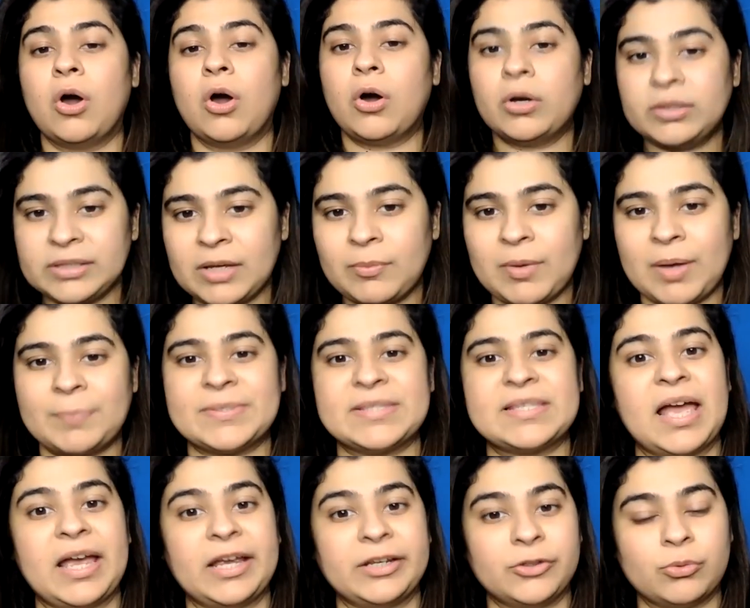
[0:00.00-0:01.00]
on the
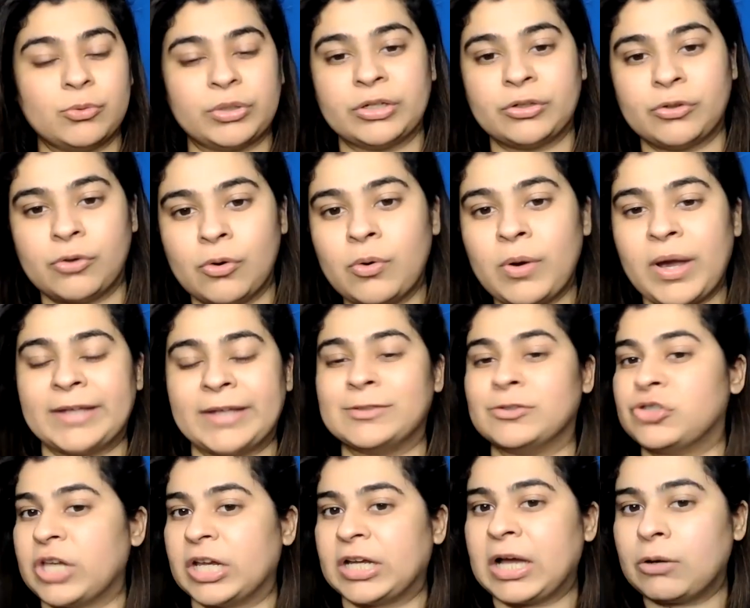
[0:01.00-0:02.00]
website. You can go
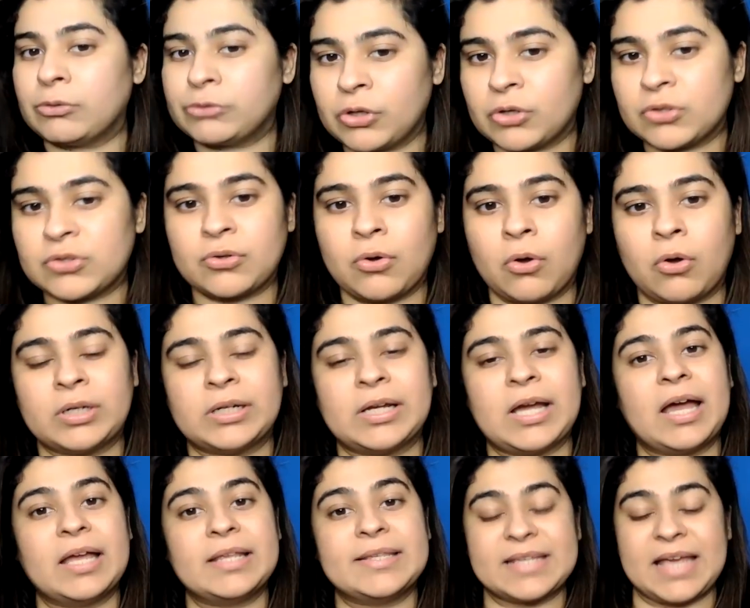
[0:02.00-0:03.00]
and check out your
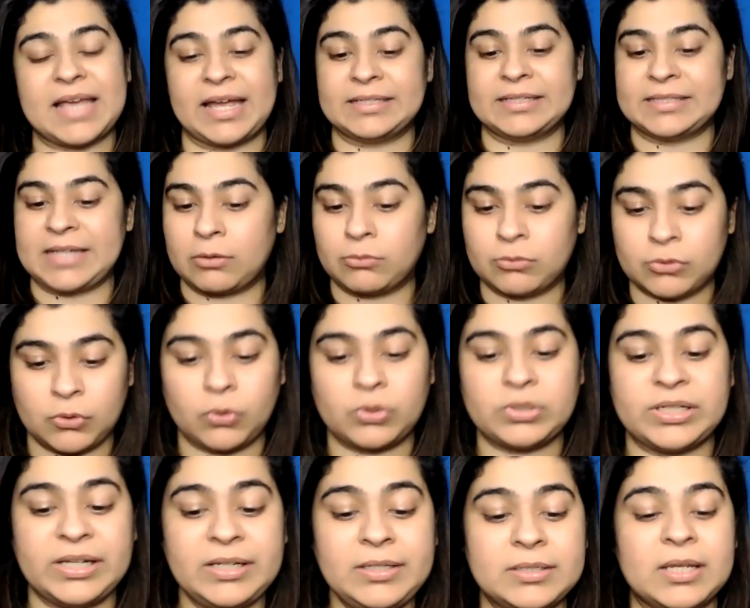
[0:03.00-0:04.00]
scorecards and
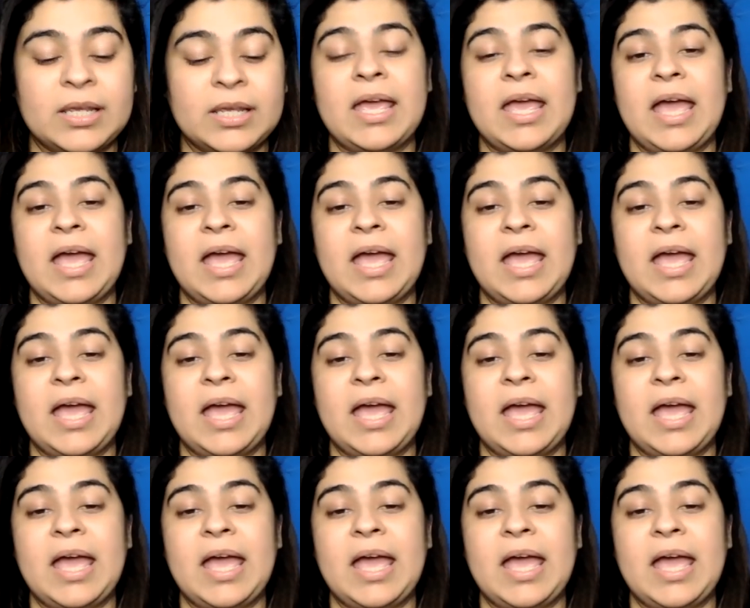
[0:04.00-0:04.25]
download it.